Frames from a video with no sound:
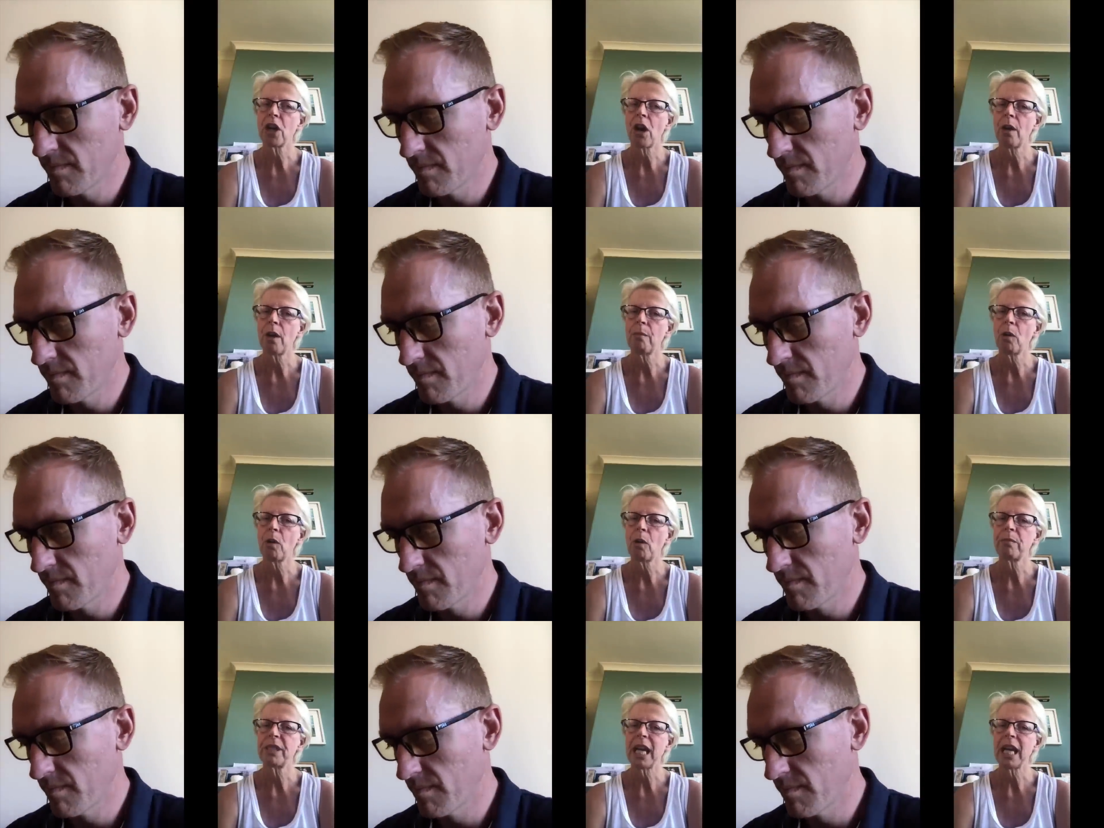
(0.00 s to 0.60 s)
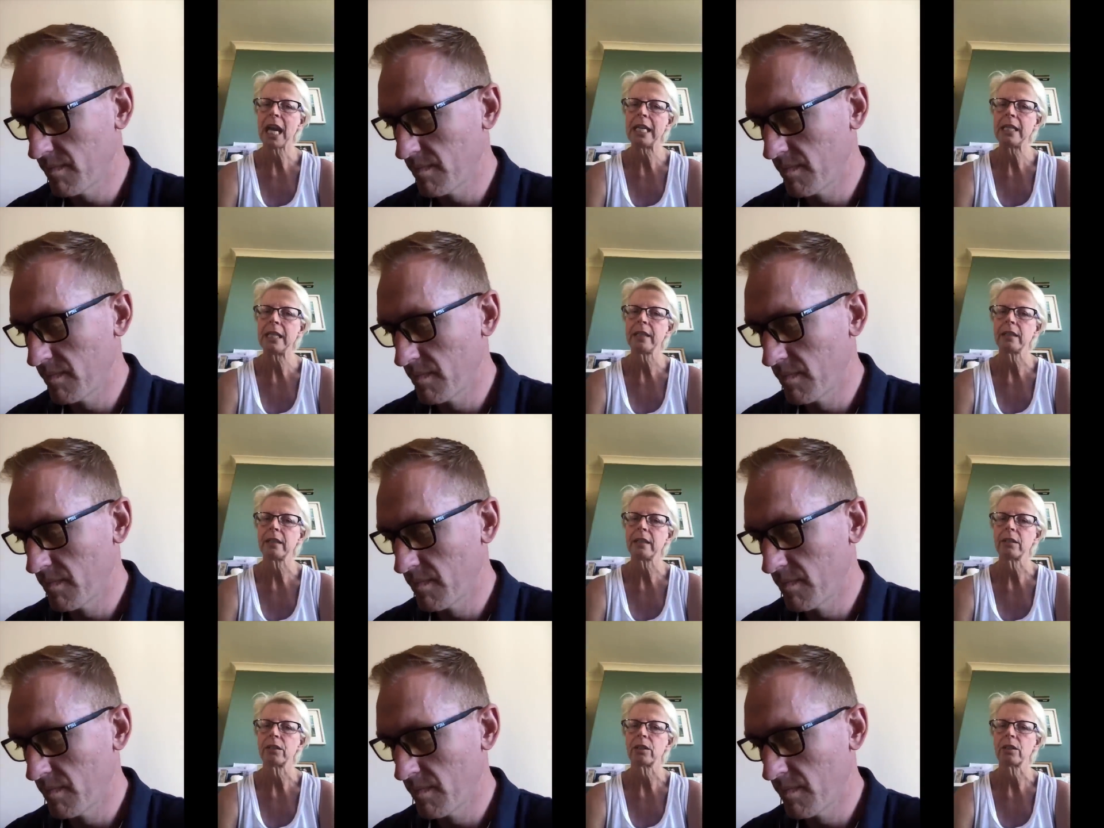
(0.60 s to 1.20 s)
Speaker 1: time
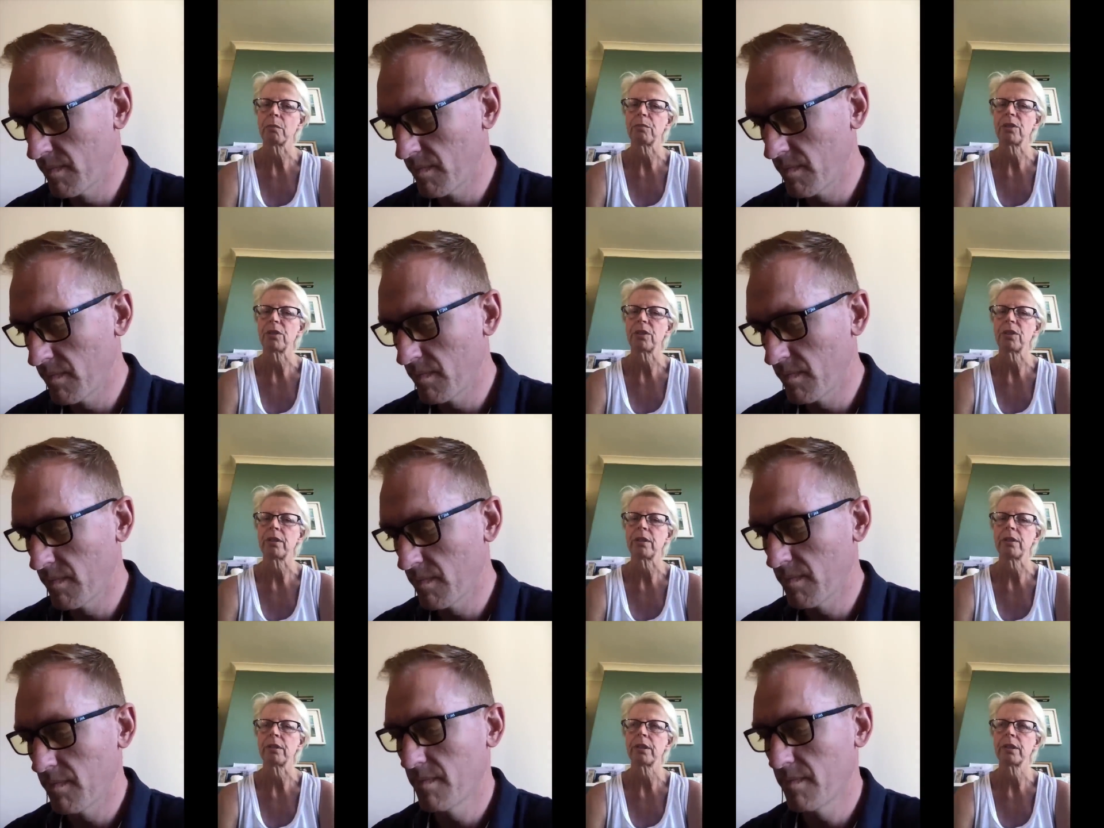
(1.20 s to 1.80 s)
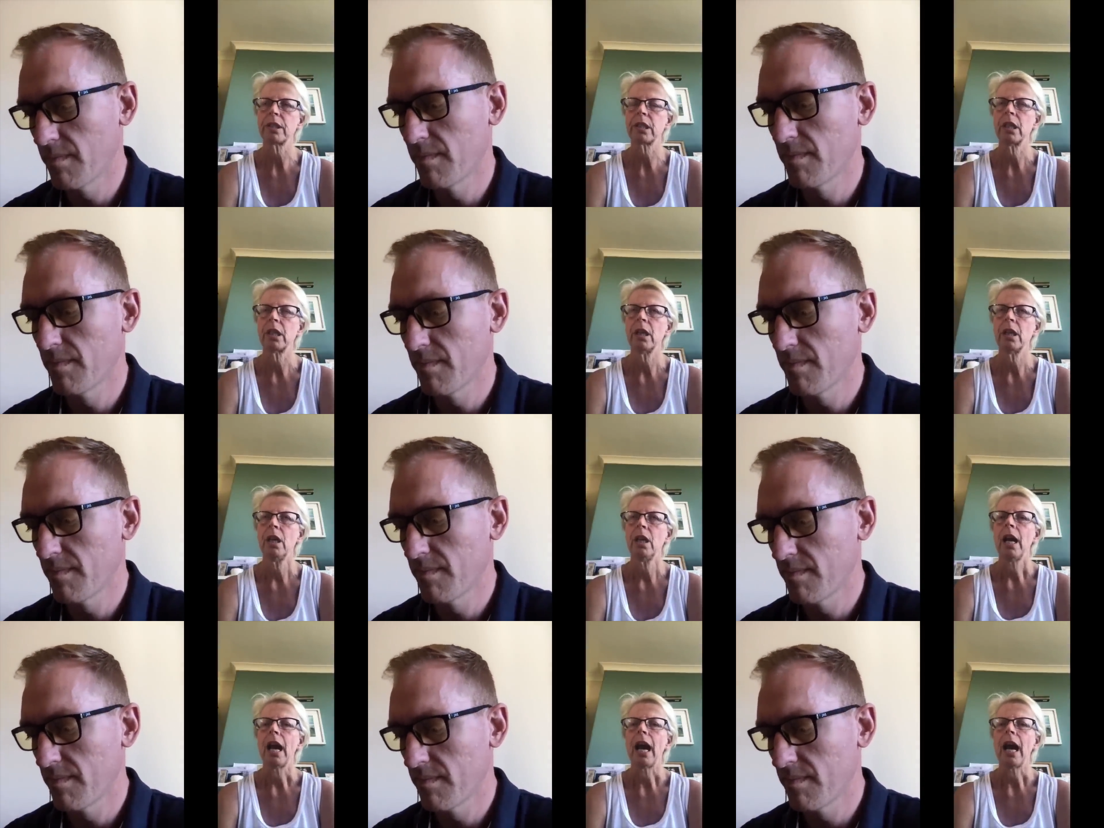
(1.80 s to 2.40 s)
obtaining the substance,
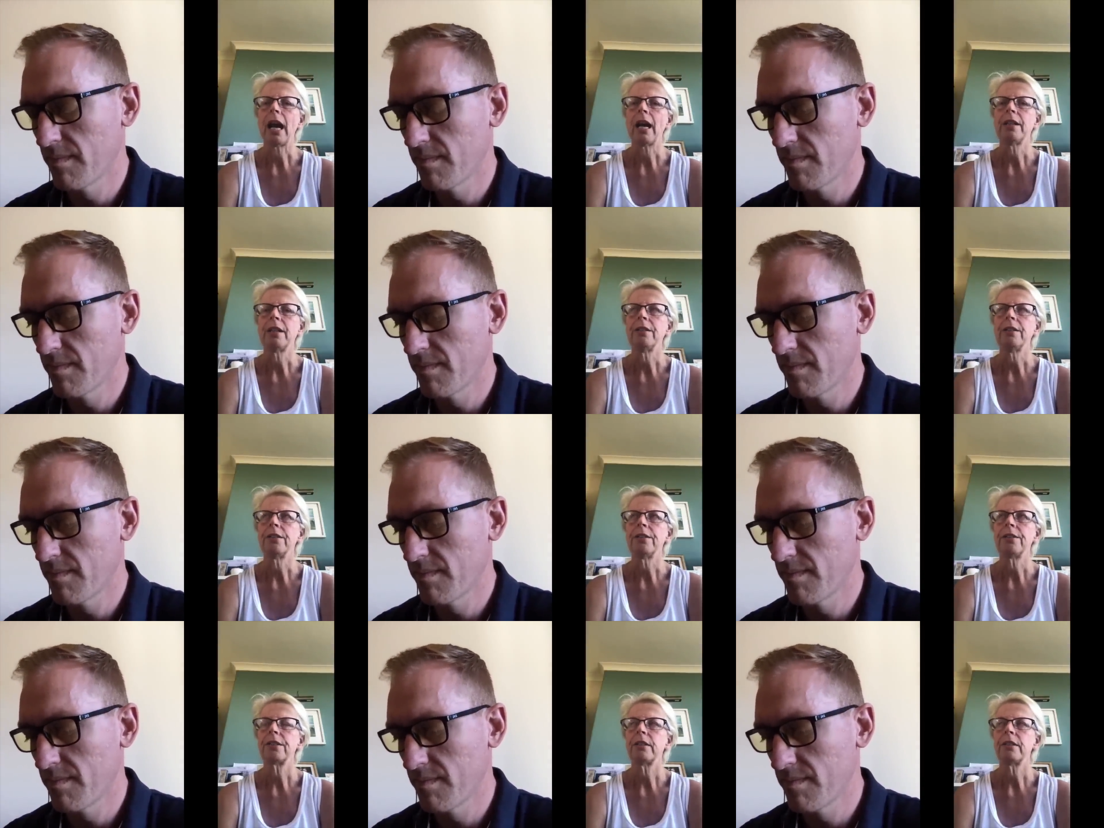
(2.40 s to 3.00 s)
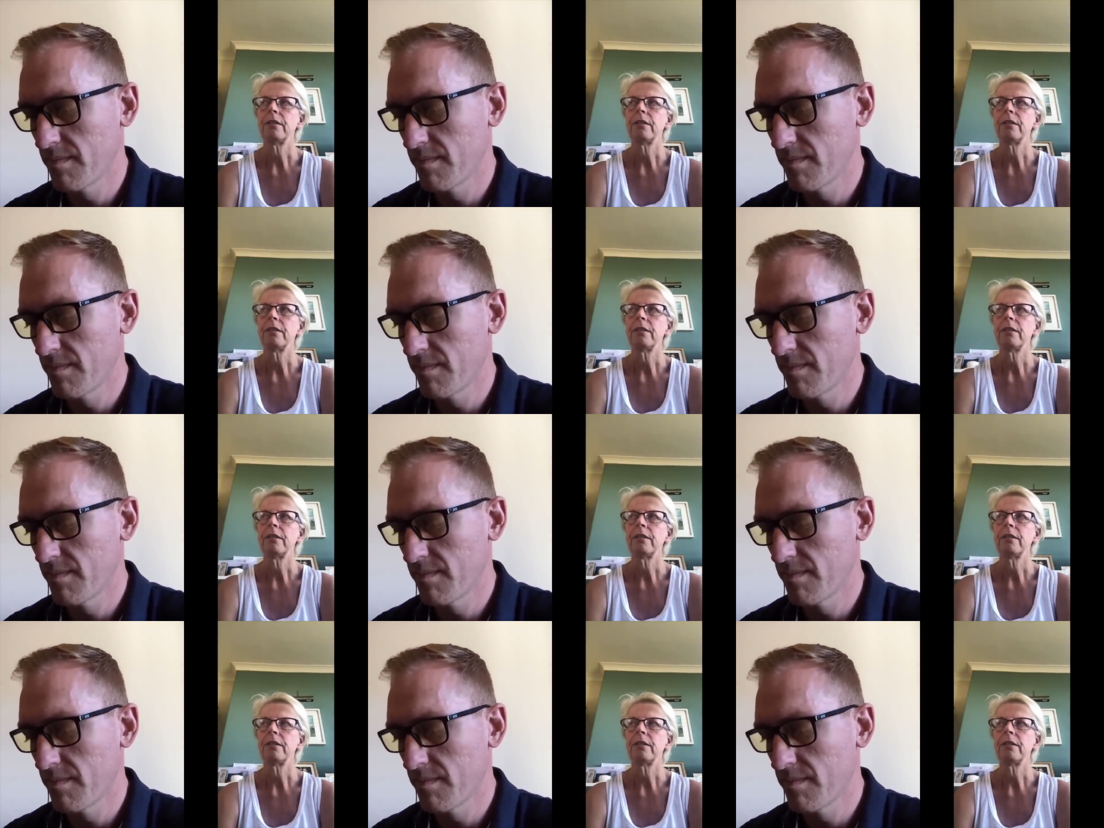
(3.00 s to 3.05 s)
and